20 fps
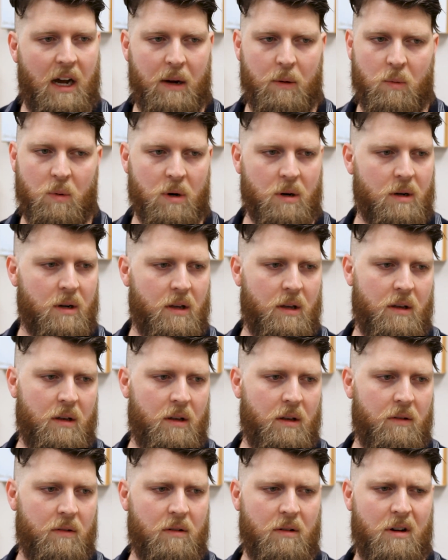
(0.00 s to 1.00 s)
I work
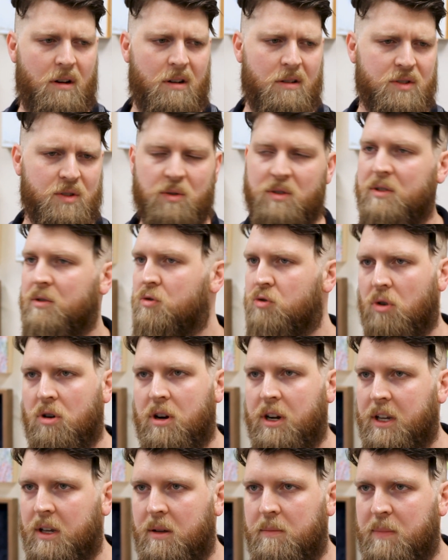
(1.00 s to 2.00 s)
in all sorts of
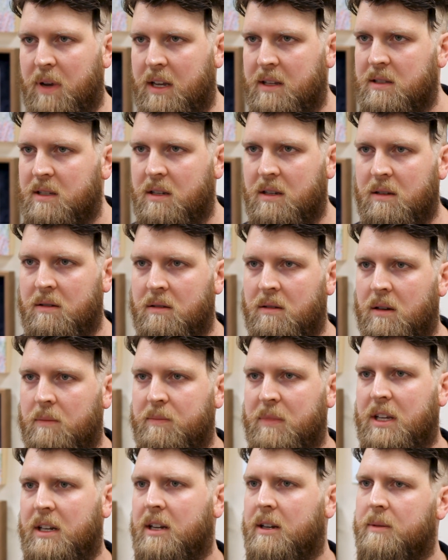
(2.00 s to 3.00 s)
drawing and painting
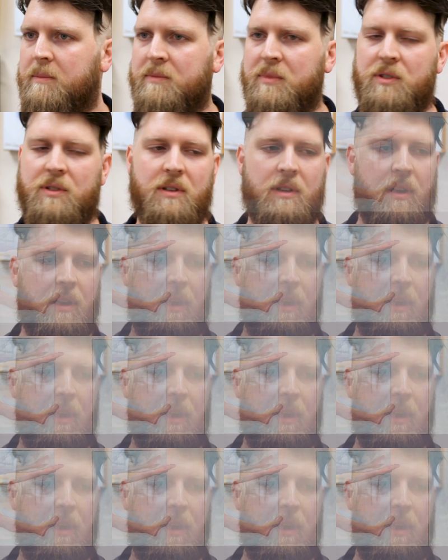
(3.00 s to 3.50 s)
mediums.